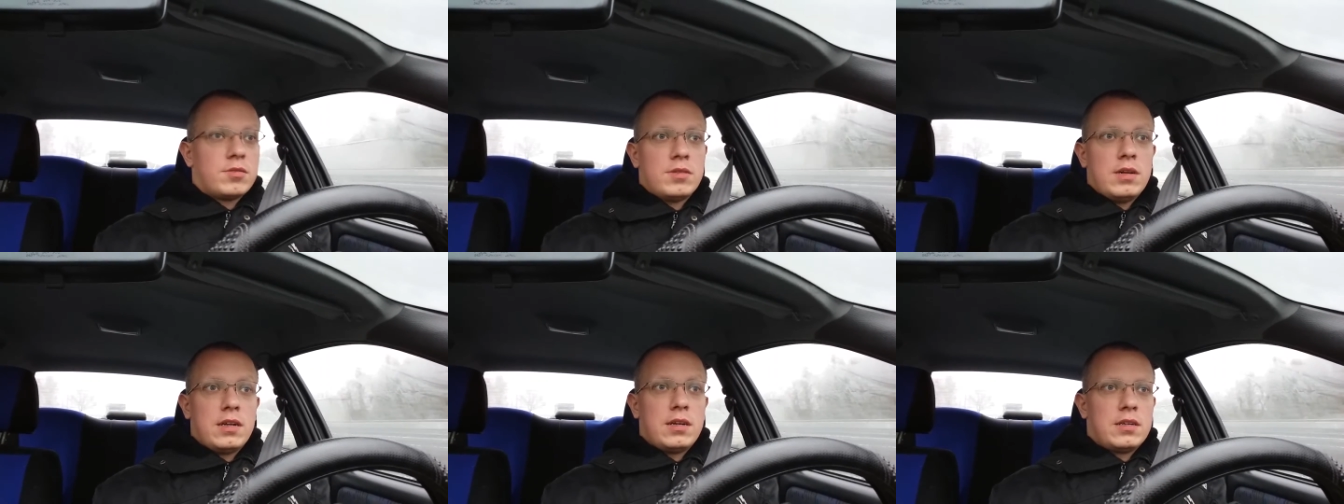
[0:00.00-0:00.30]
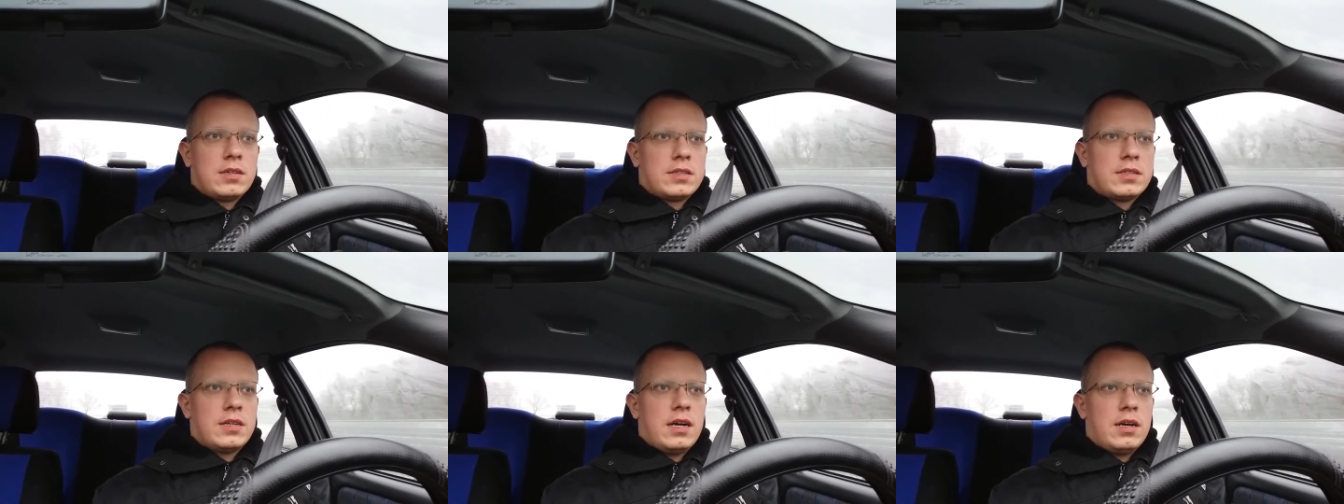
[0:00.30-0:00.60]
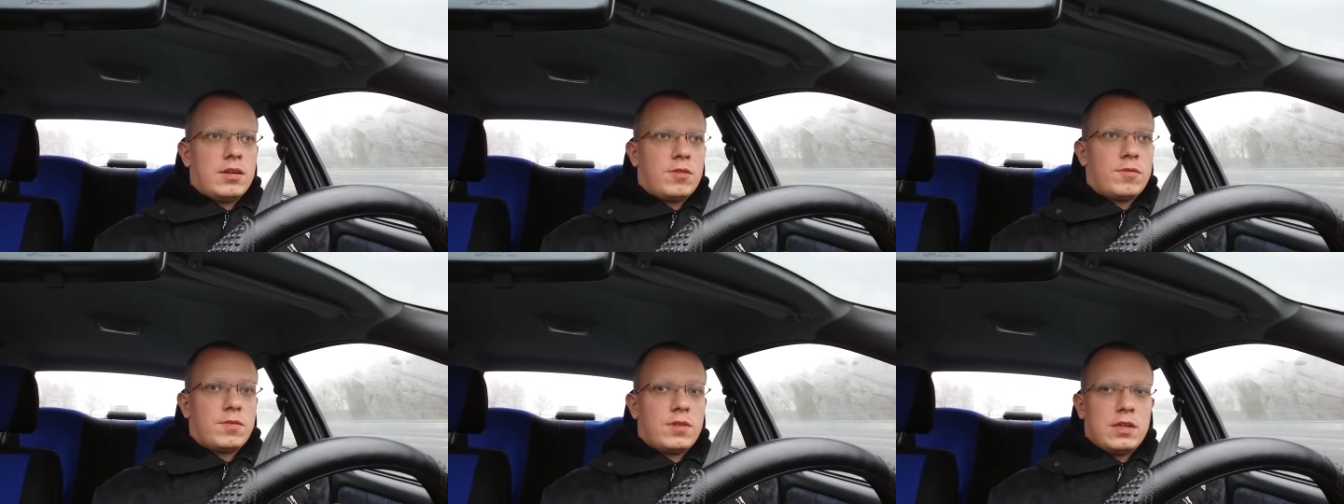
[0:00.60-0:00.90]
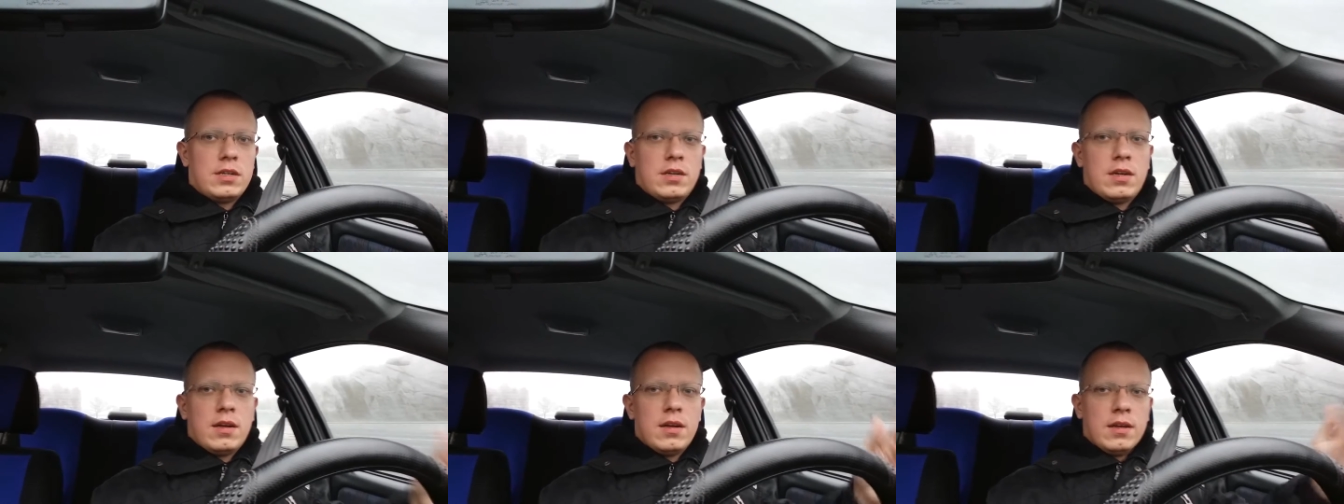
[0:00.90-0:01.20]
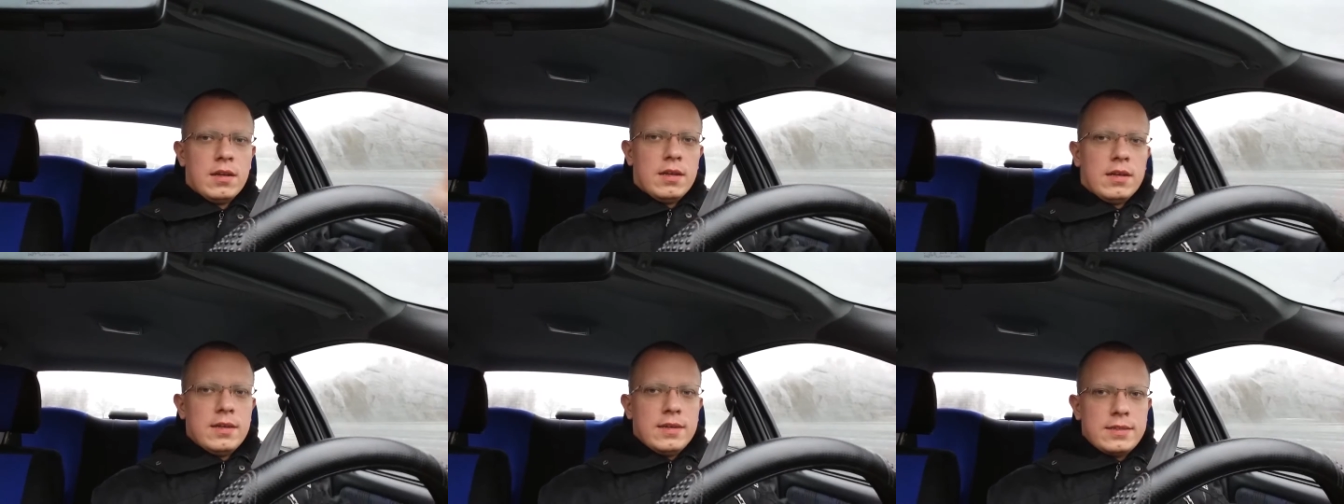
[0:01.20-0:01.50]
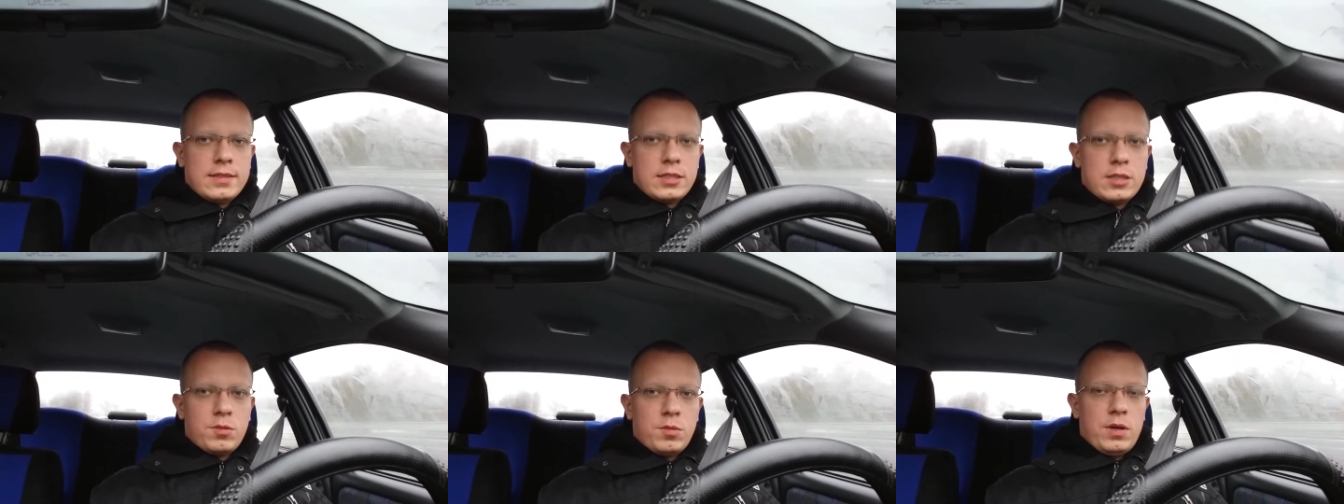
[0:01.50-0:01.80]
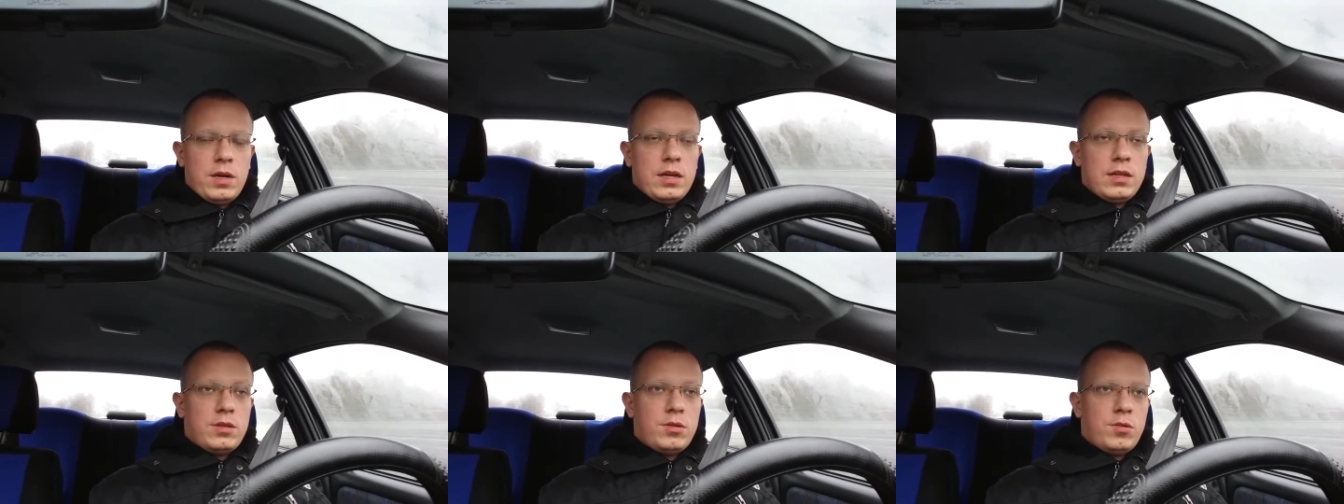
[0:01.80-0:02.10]
On the other side of the
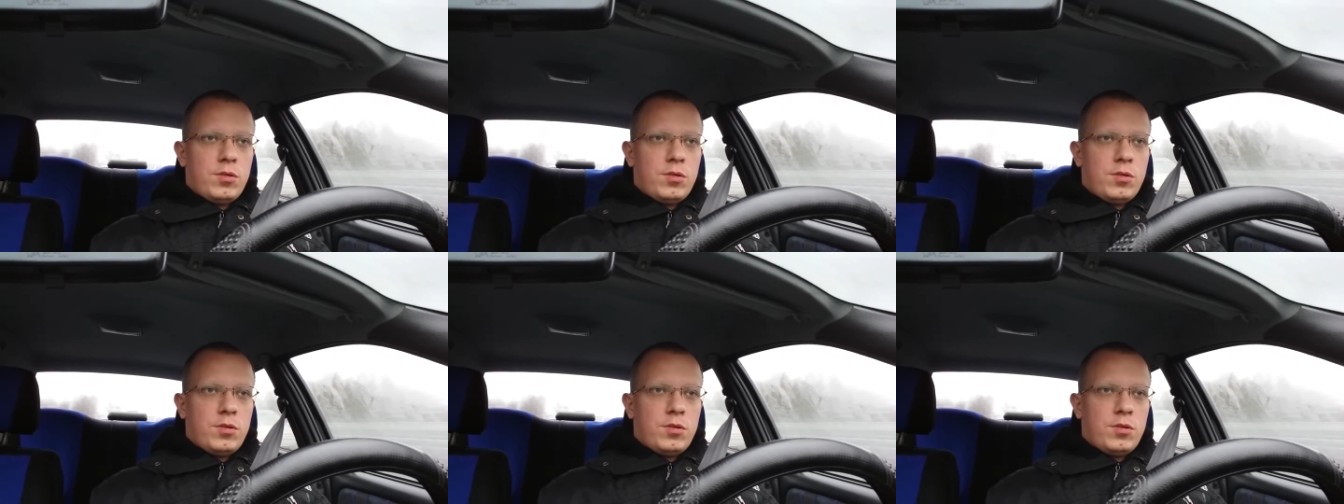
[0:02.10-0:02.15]
street,